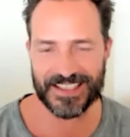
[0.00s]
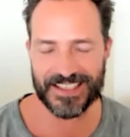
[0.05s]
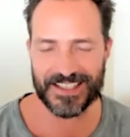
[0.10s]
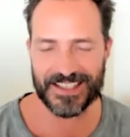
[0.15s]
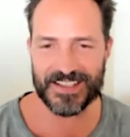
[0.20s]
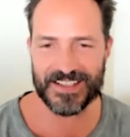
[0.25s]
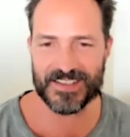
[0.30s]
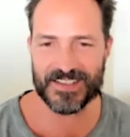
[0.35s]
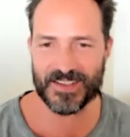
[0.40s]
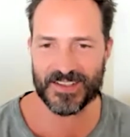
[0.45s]

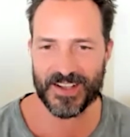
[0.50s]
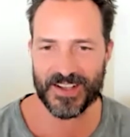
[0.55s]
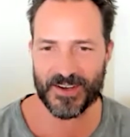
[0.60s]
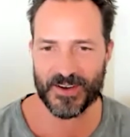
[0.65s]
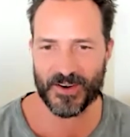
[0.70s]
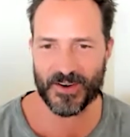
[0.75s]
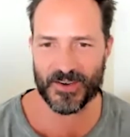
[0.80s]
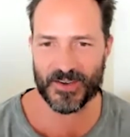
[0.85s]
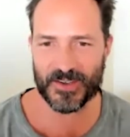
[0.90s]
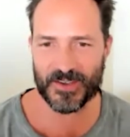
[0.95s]
it is a
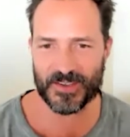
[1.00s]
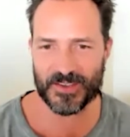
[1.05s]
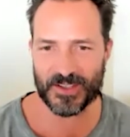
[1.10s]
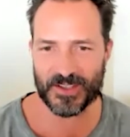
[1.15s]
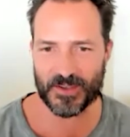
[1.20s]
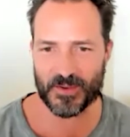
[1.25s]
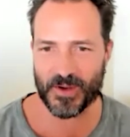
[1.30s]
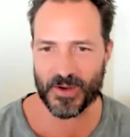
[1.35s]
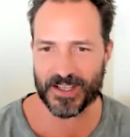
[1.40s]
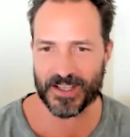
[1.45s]
lot harder
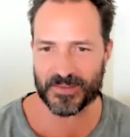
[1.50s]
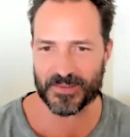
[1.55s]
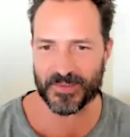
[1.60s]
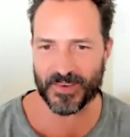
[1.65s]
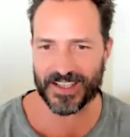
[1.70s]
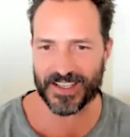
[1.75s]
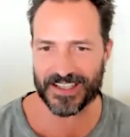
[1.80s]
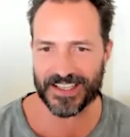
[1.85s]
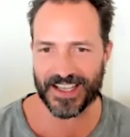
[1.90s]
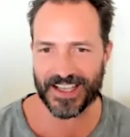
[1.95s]
to
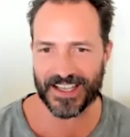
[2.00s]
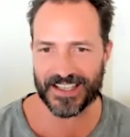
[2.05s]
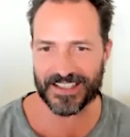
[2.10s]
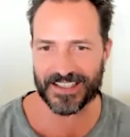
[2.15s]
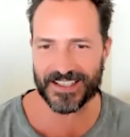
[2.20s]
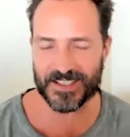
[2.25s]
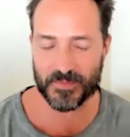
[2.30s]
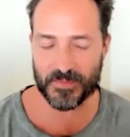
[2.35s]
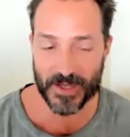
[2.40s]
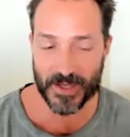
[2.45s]
quantify that,
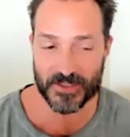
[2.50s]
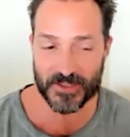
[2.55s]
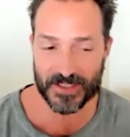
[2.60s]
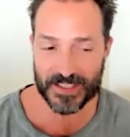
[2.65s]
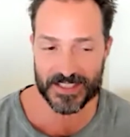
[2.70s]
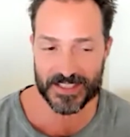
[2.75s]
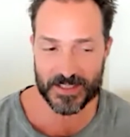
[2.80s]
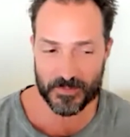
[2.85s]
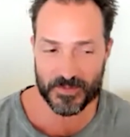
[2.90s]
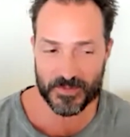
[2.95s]

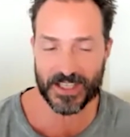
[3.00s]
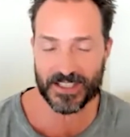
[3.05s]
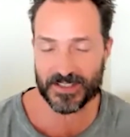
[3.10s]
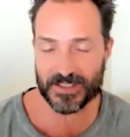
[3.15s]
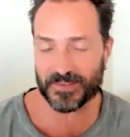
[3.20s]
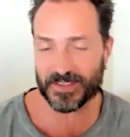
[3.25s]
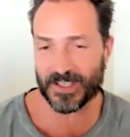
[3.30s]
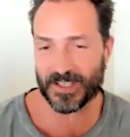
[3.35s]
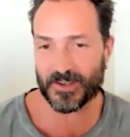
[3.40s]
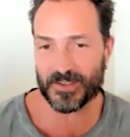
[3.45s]
especially
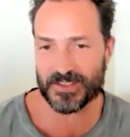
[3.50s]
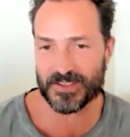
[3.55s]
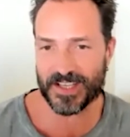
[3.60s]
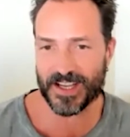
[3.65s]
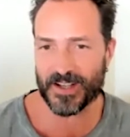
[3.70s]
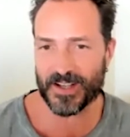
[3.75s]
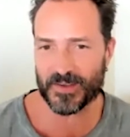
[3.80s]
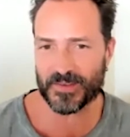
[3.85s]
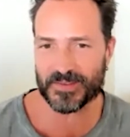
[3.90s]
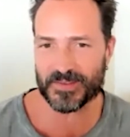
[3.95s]
subjectively
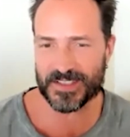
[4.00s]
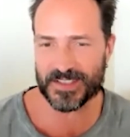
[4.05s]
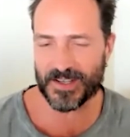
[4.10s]
ourselves.